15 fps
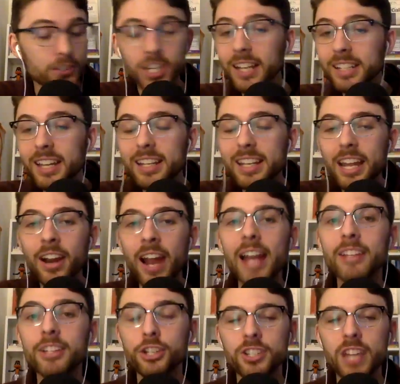Santander
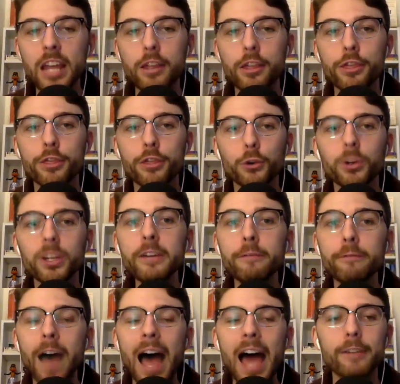had just a
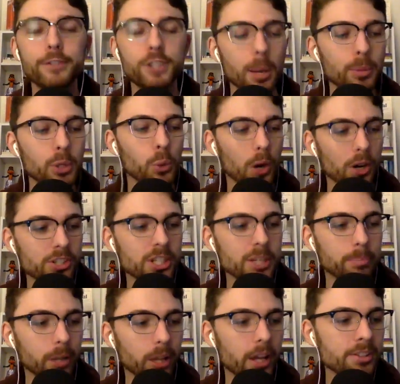35
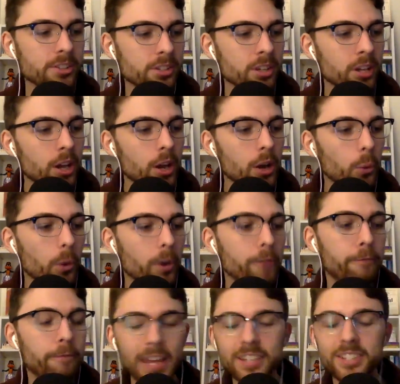WRC plus when
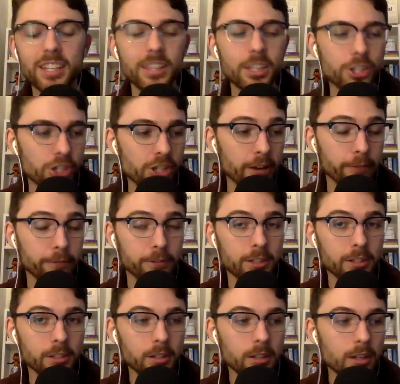facing the
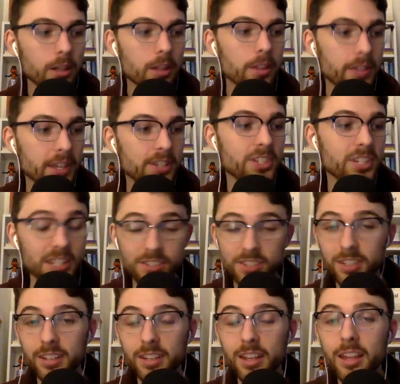shift this
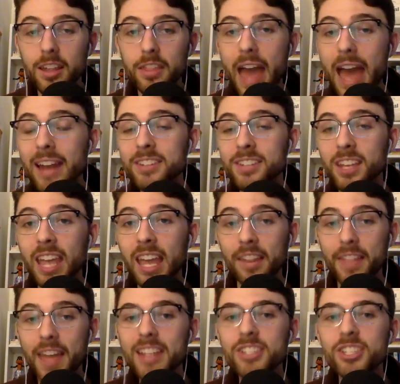season. That is, again,
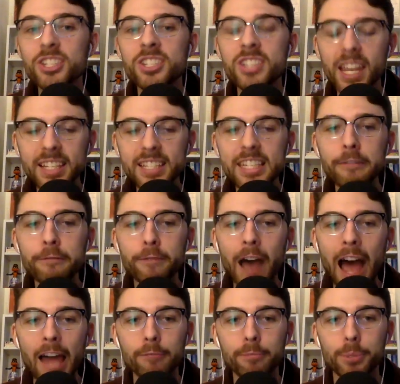that is
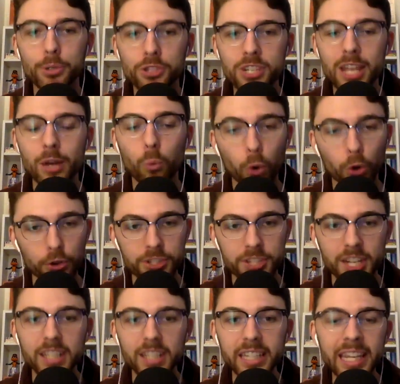65% worse
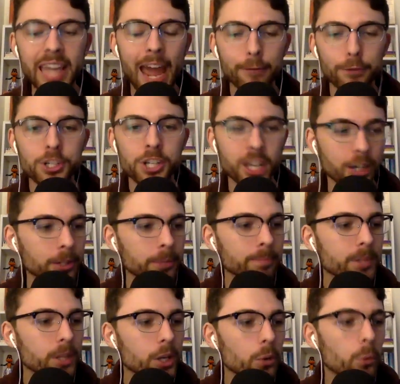than a league average hitter
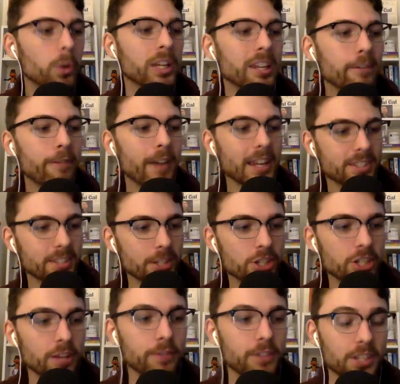when he faced the
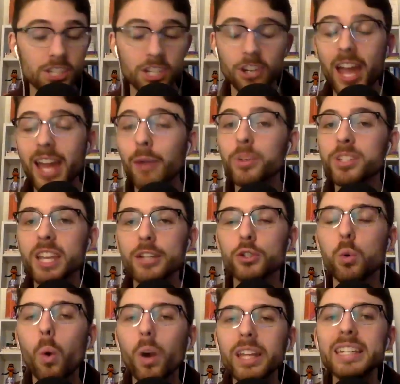shift this year. And it was a
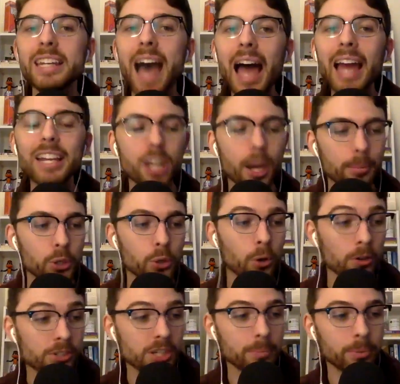29
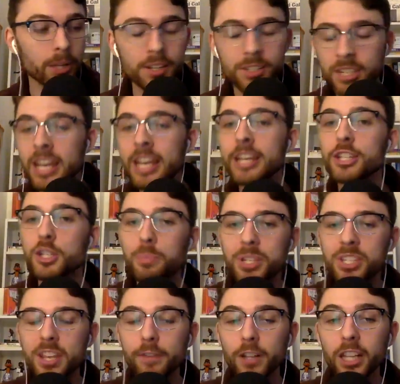WRC plus,
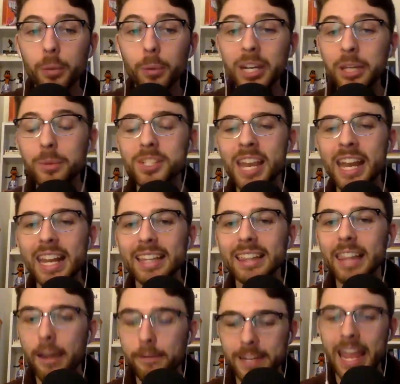specifically when he was hitting
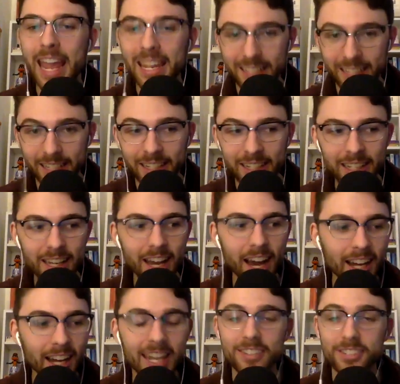left-handed
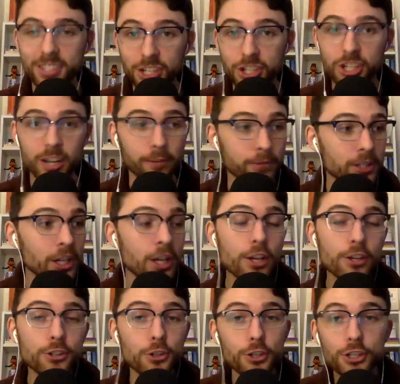against the shift.
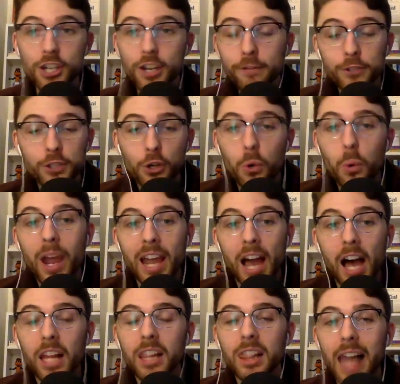So the shift took away
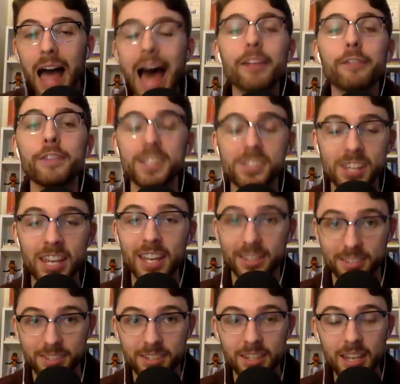a lot of his
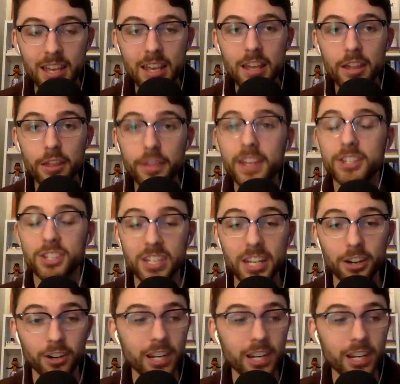hits this year.